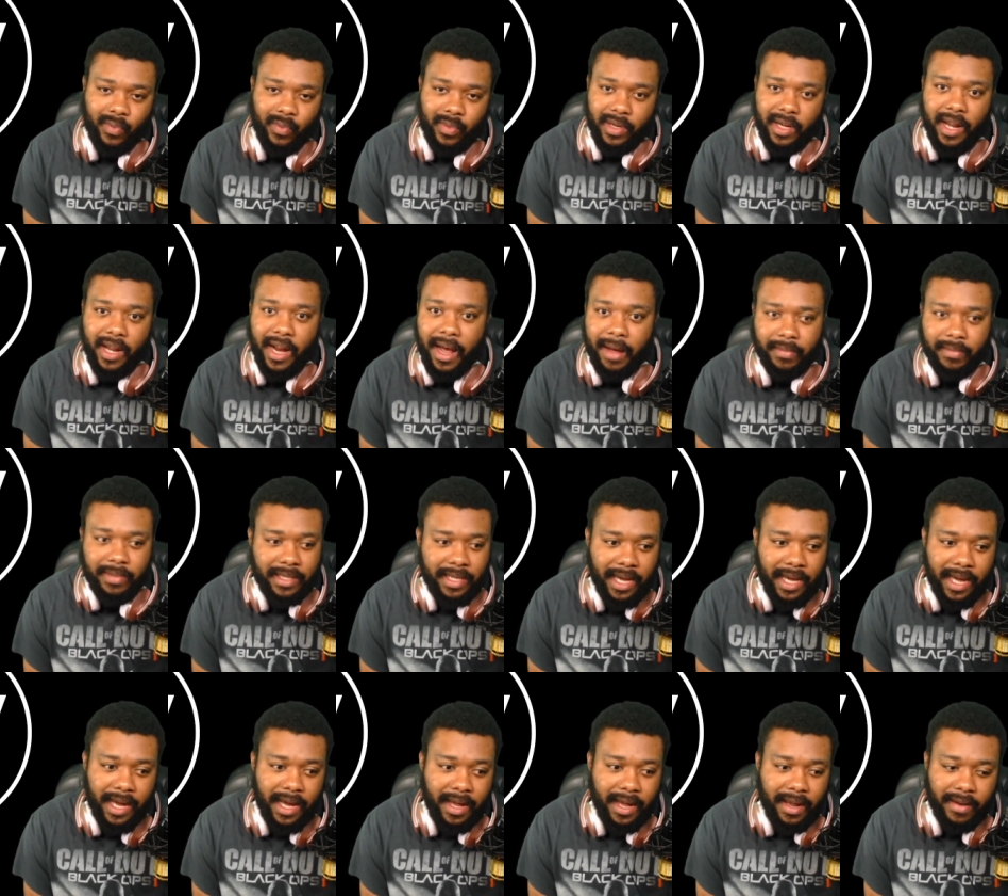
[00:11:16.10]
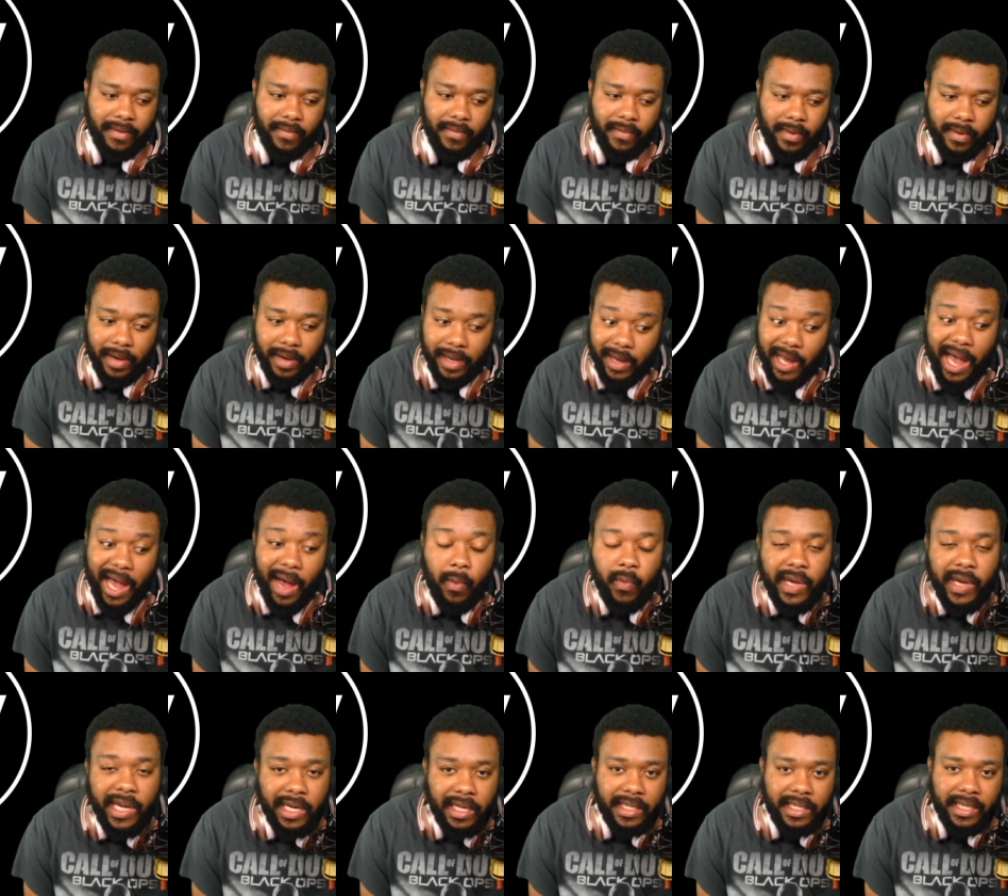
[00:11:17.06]
you know what I'm saying, and
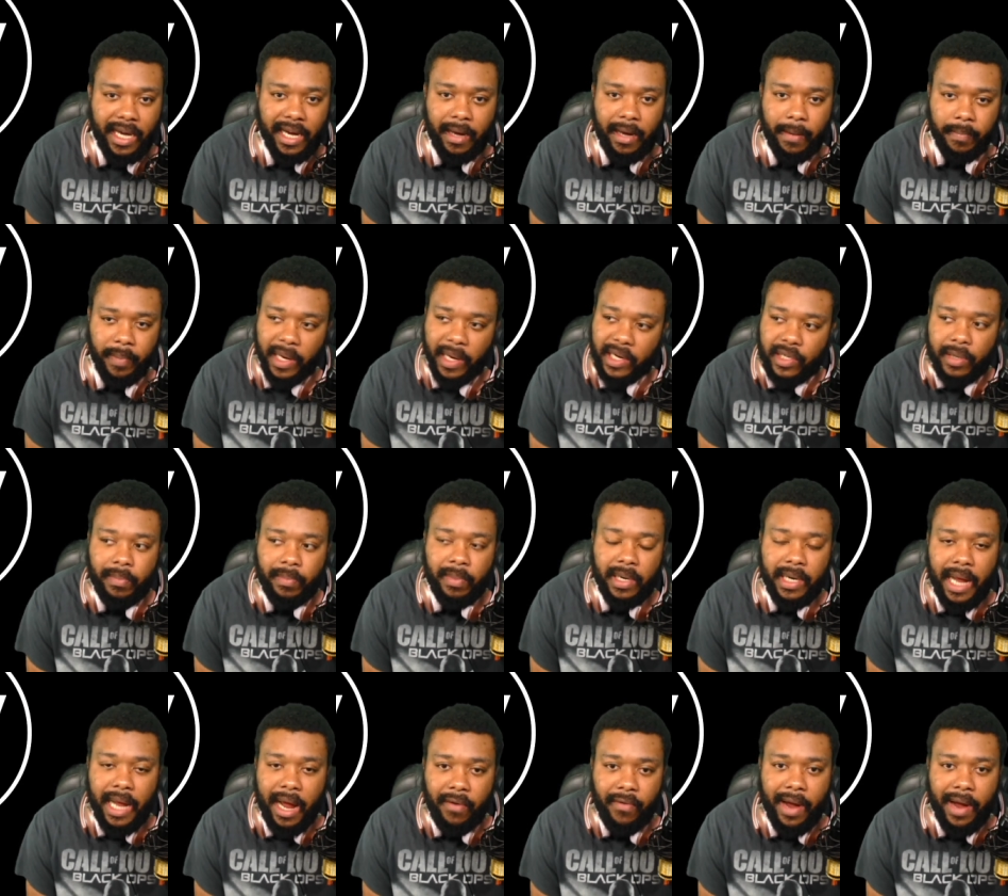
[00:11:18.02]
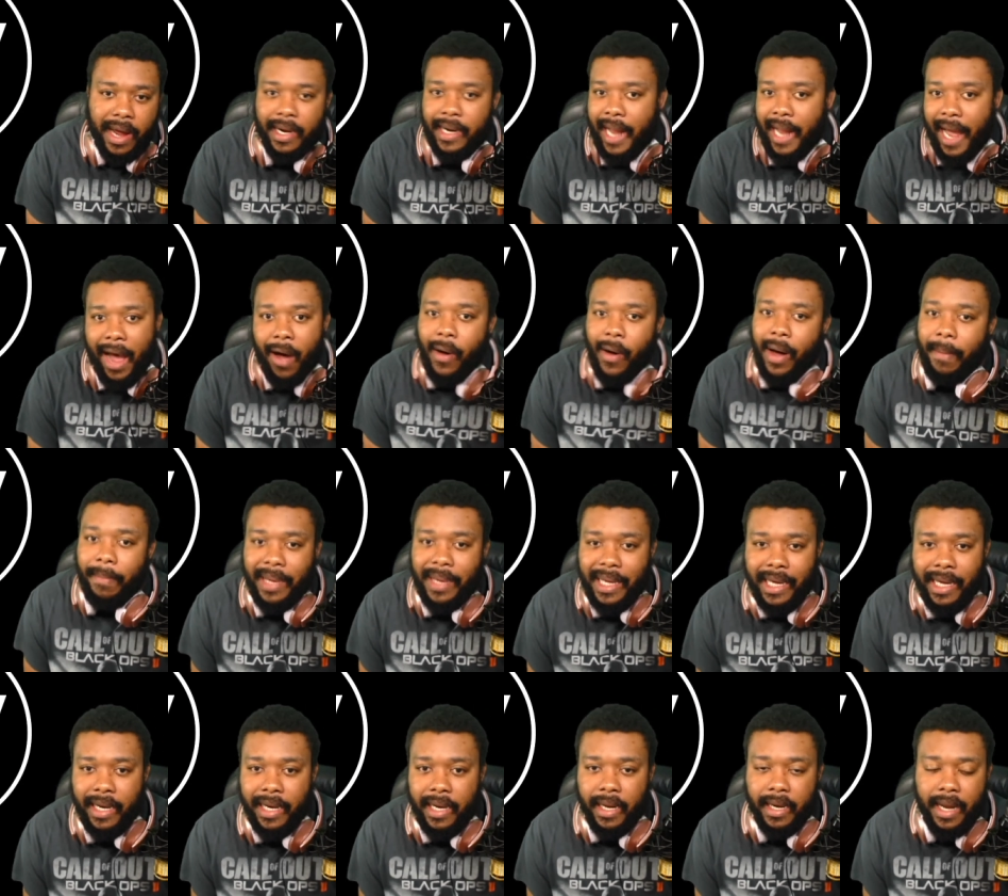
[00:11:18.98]
we could take a picture, but not right now. I'm
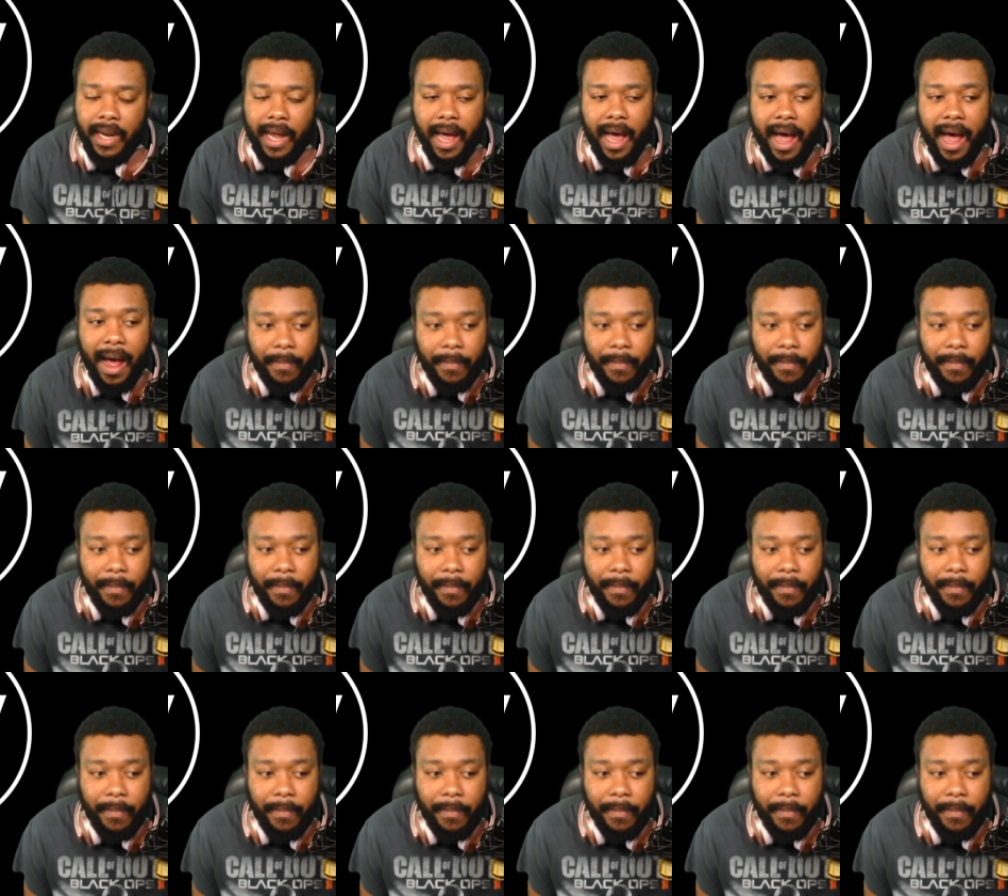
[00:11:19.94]
eating.